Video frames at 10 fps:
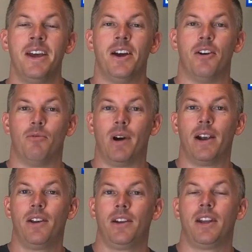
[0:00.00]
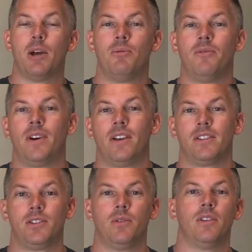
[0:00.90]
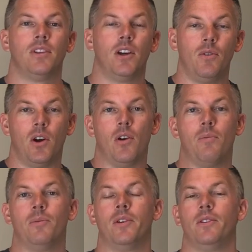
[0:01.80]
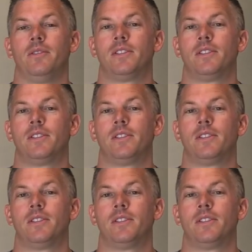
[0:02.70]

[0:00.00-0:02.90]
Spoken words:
of wiring an amplifier to a low ohm load.